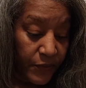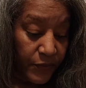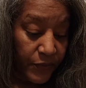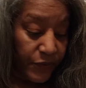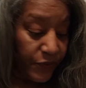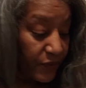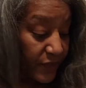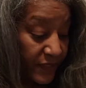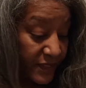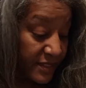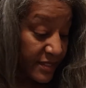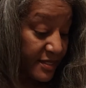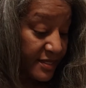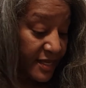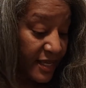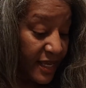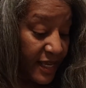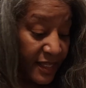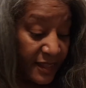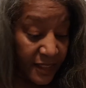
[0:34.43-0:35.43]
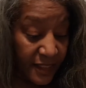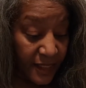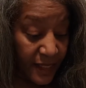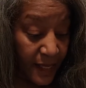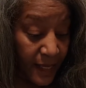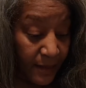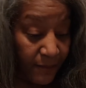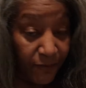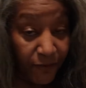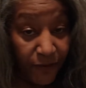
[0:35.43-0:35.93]
You couldn't stand the
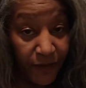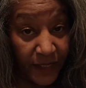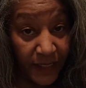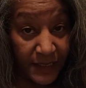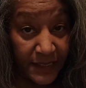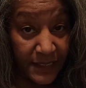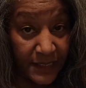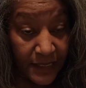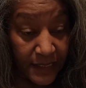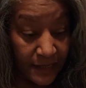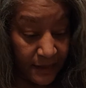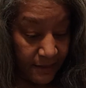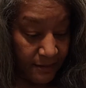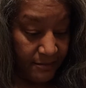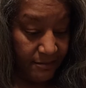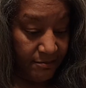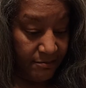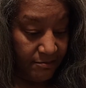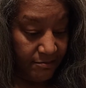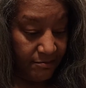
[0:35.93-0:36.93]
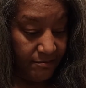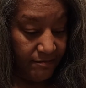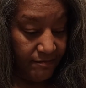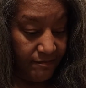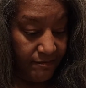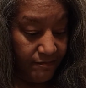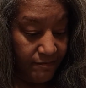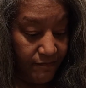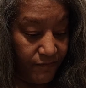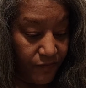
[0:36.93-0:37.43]
name Francine.
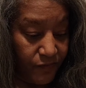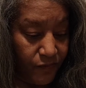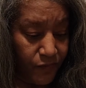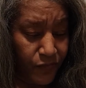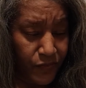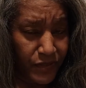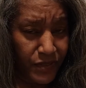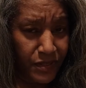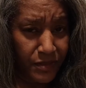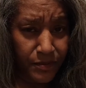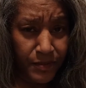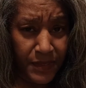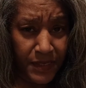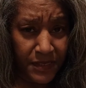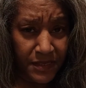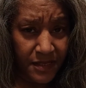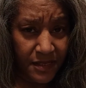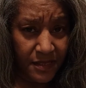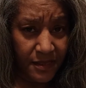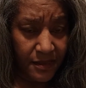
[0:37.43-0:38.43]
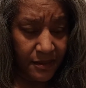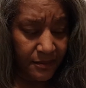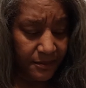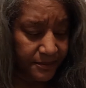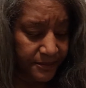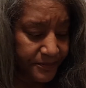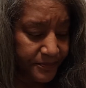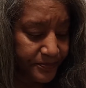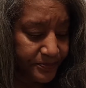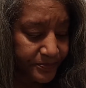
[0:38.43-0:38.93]
What's the big deal?
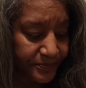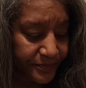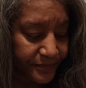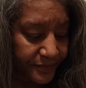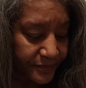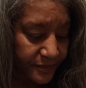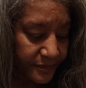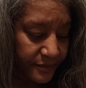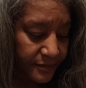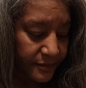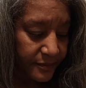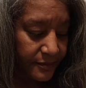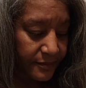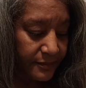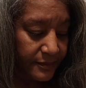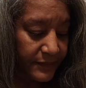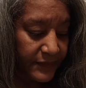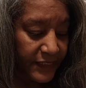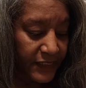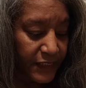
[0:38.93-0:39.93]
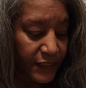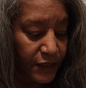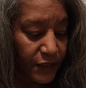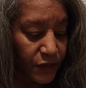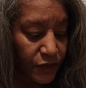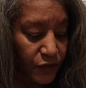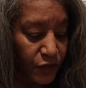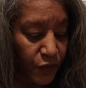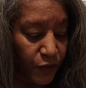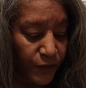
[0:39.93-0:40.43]
He
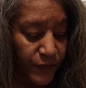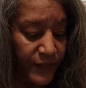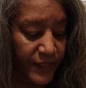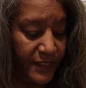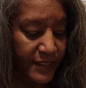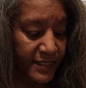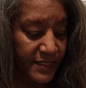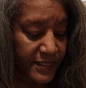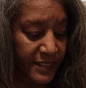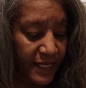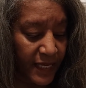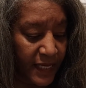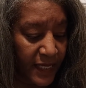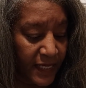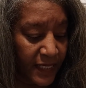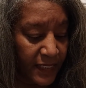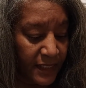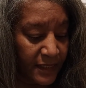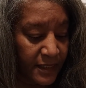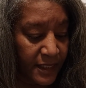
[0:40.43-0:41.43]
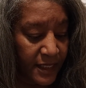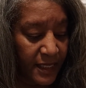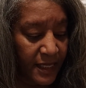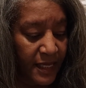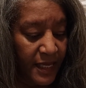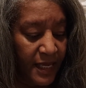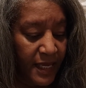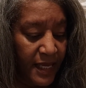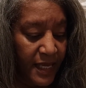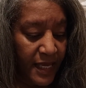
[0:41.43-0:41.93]
looked over the stained
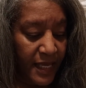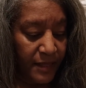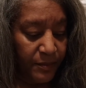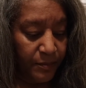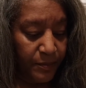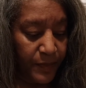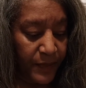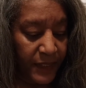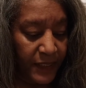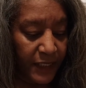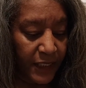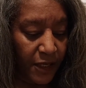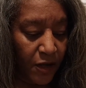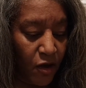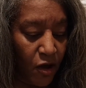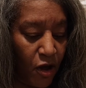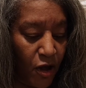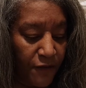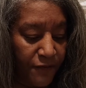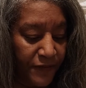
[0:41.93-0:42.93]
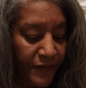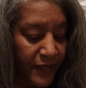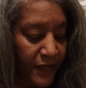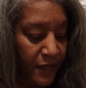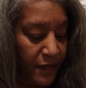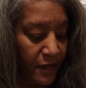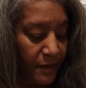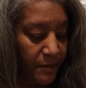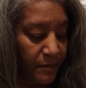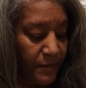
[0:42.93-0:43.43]
and pitted coffee
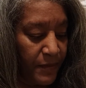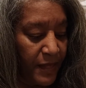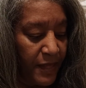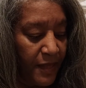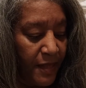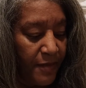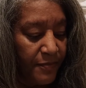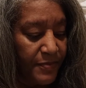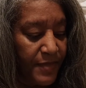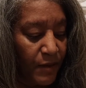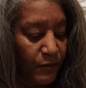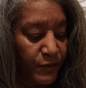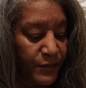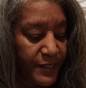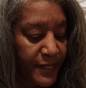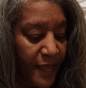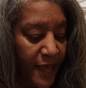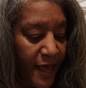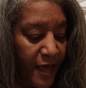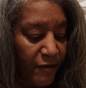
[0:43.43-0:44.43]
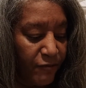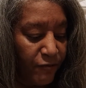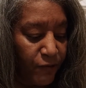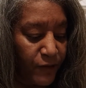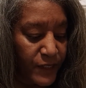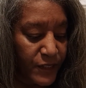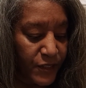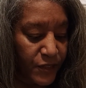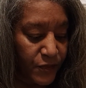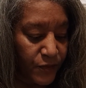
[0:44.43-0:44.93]
cup that was
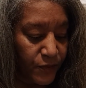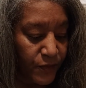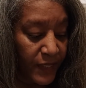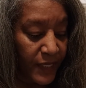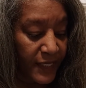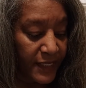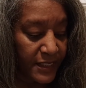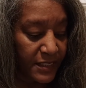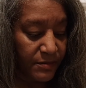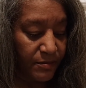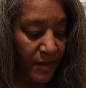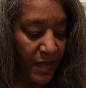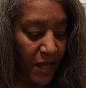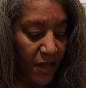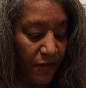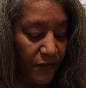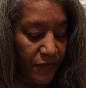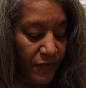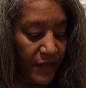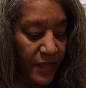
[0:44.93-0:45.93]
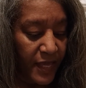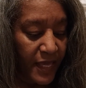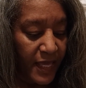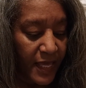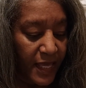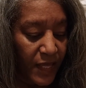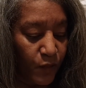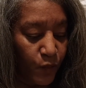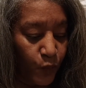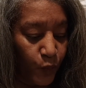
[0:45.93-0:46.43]
halfway to his mouth
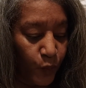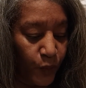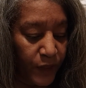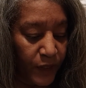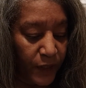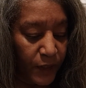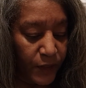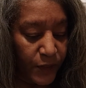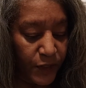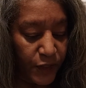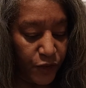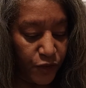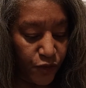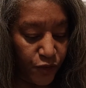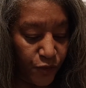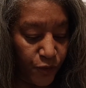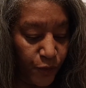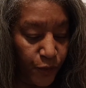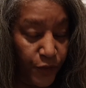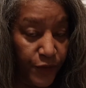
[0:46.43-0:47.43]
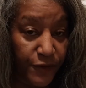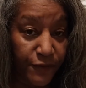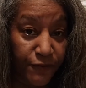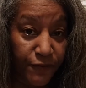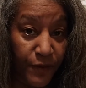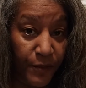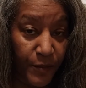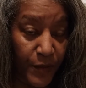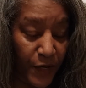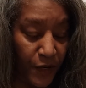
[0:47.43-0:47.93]
and willed the truth
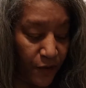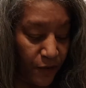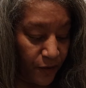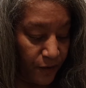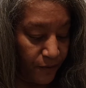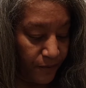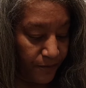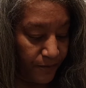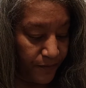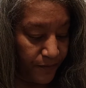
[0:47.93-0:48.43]
from her.